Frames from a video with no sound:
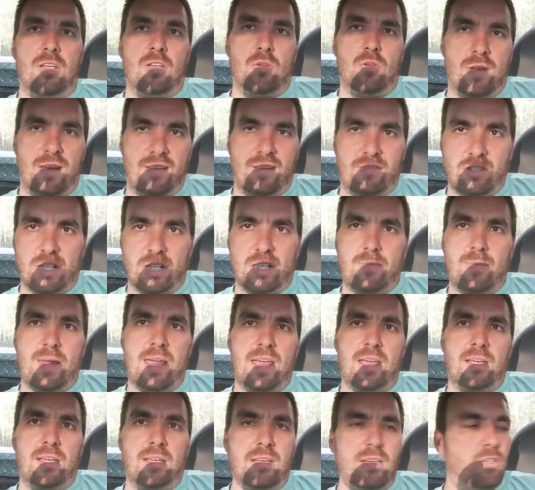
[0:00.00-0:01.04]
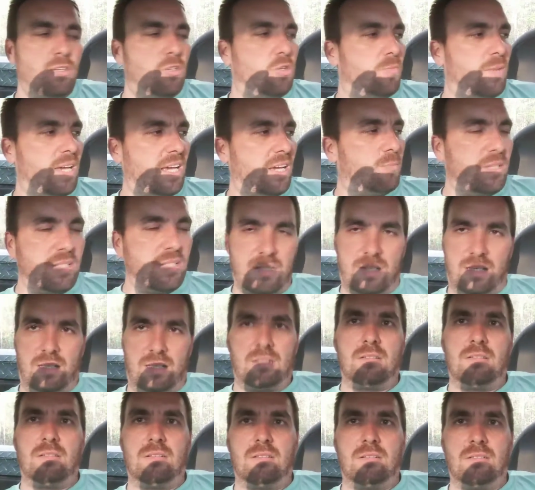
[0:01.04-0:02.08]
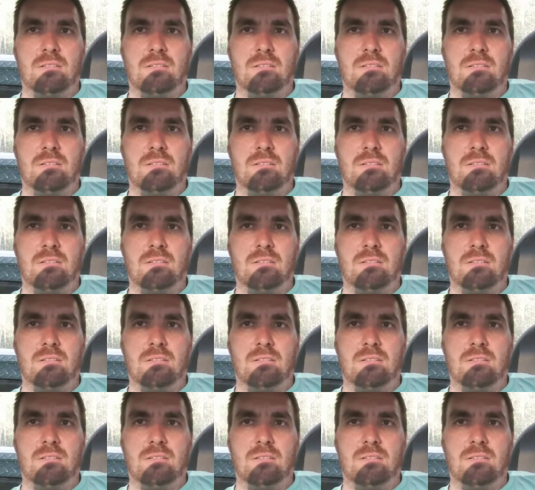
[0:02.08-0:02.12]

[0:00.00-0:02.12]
You have Chili Mac, you make a biscuit.